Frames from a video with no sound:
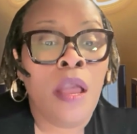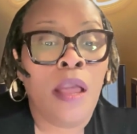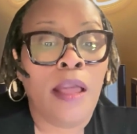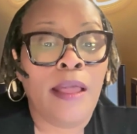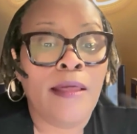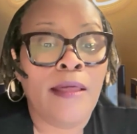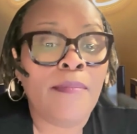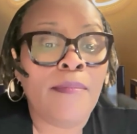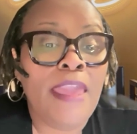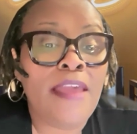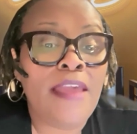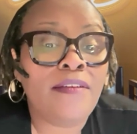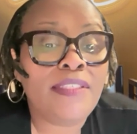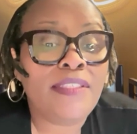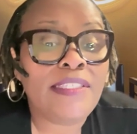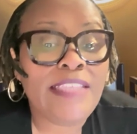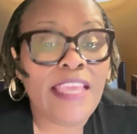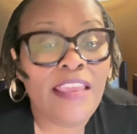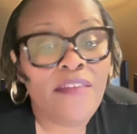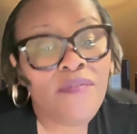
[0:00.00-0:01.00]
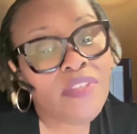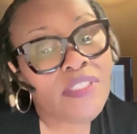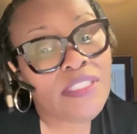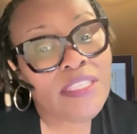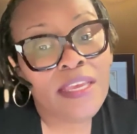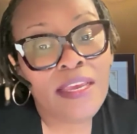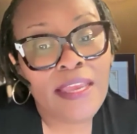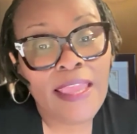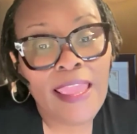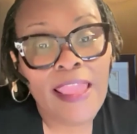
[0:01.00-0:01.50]
Health
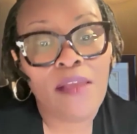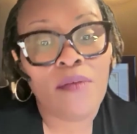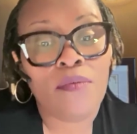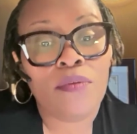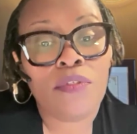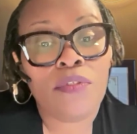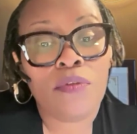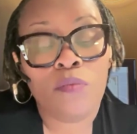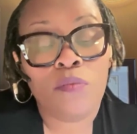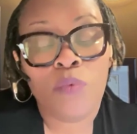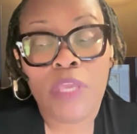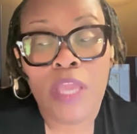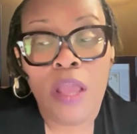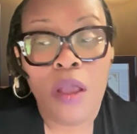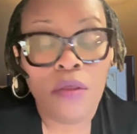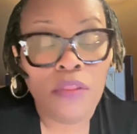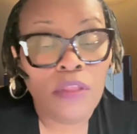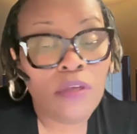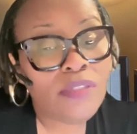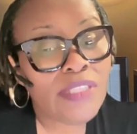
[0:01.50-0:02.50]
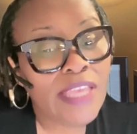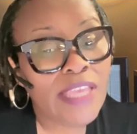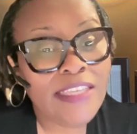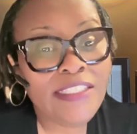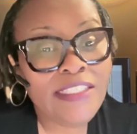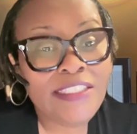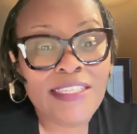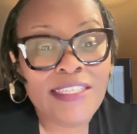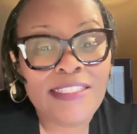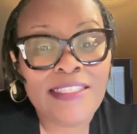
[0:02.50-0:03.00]
savings accounts, we call those
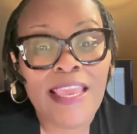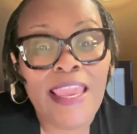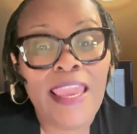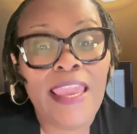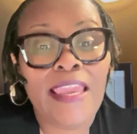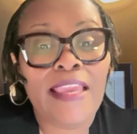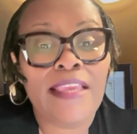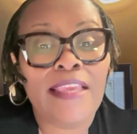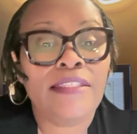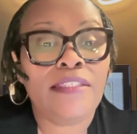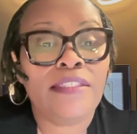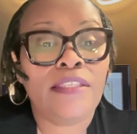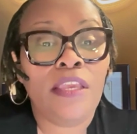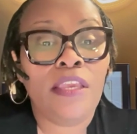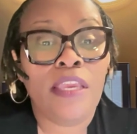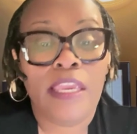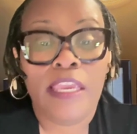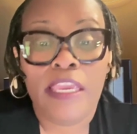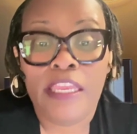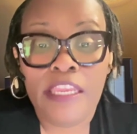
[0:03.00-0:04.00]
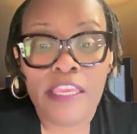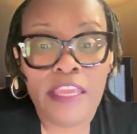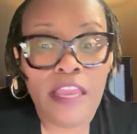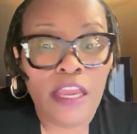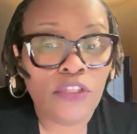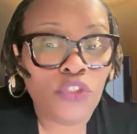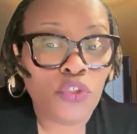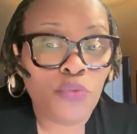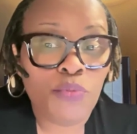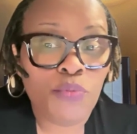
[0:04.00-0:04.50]
HSAs. Any
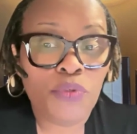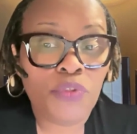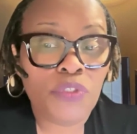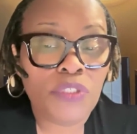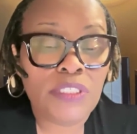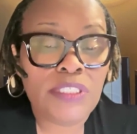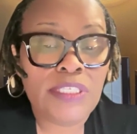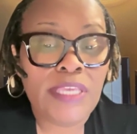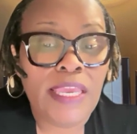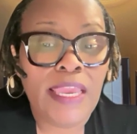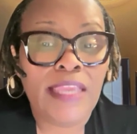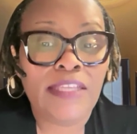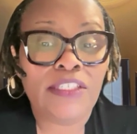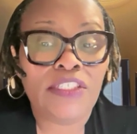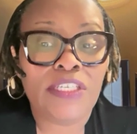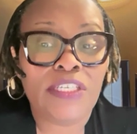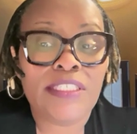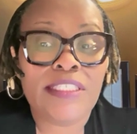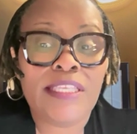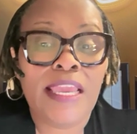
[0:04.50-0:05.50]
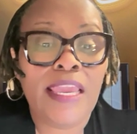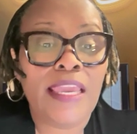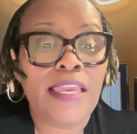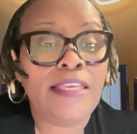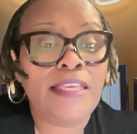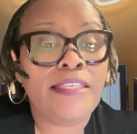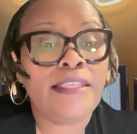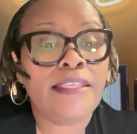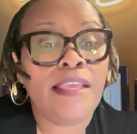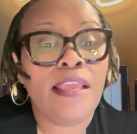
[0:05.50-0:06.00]
contributions to
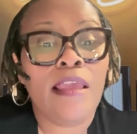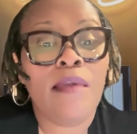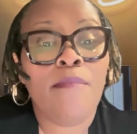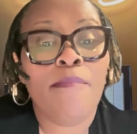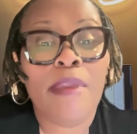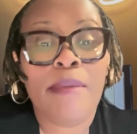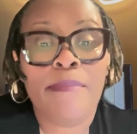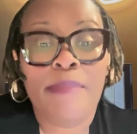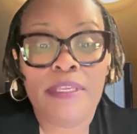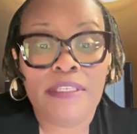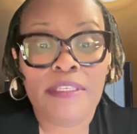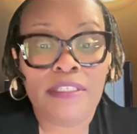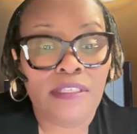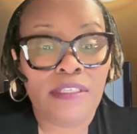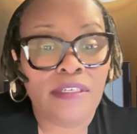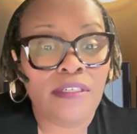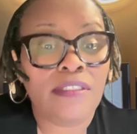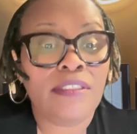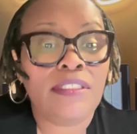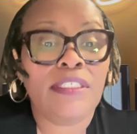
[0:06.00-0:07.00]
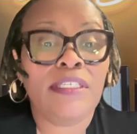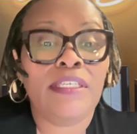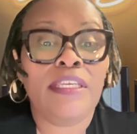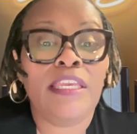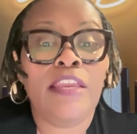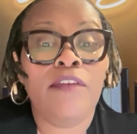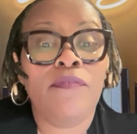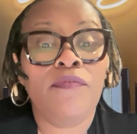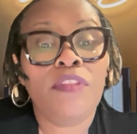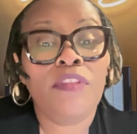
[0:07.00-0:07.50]
HSAs may be deducted
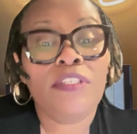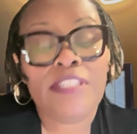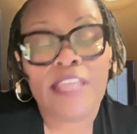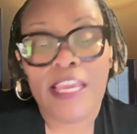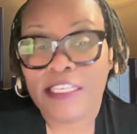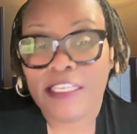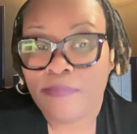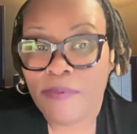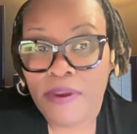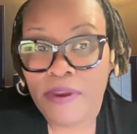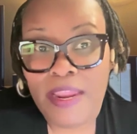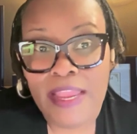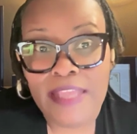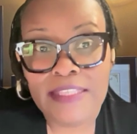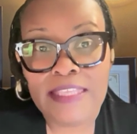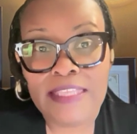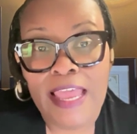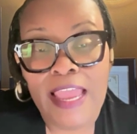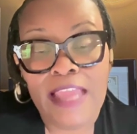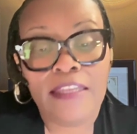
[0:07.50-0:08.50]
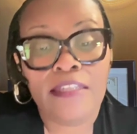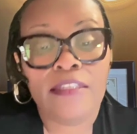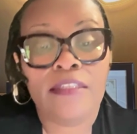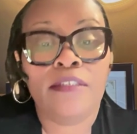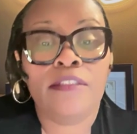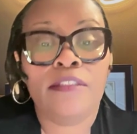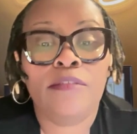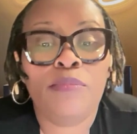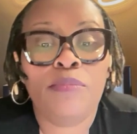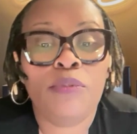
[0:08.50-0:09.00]
if the taxpayer has a high
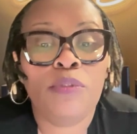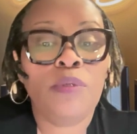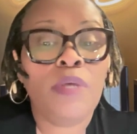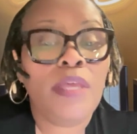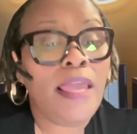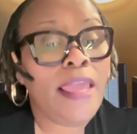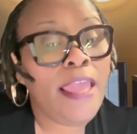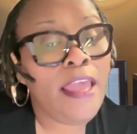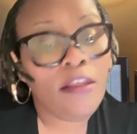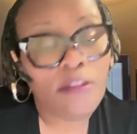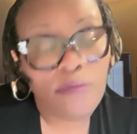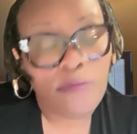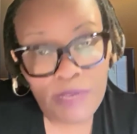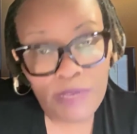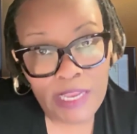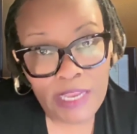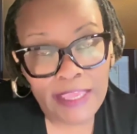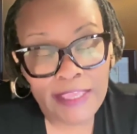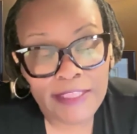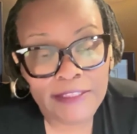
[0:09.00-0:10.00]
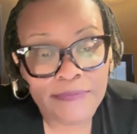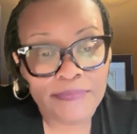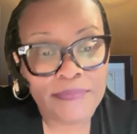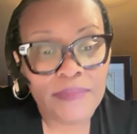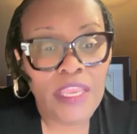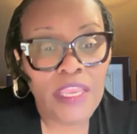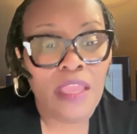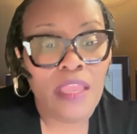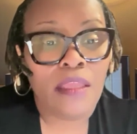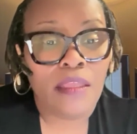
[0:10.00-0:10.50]
deductible health plan.
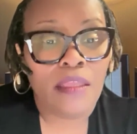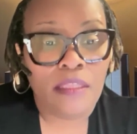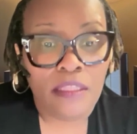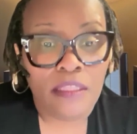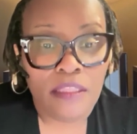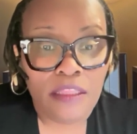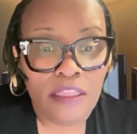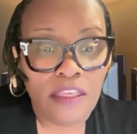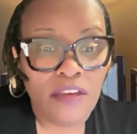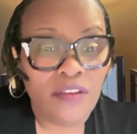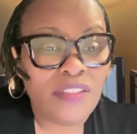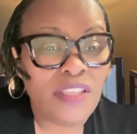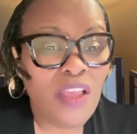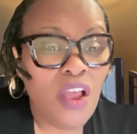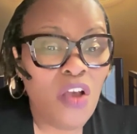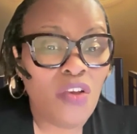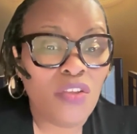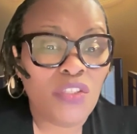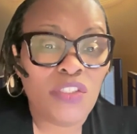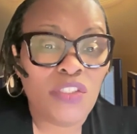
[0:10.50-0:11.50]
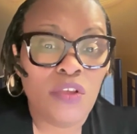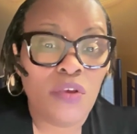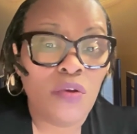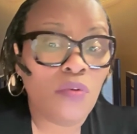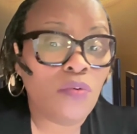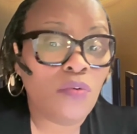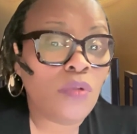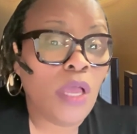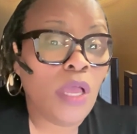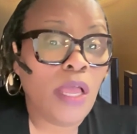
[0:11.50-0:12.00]
There's
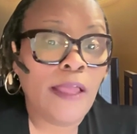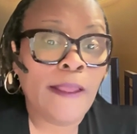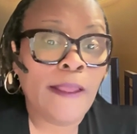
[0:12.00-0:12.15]
also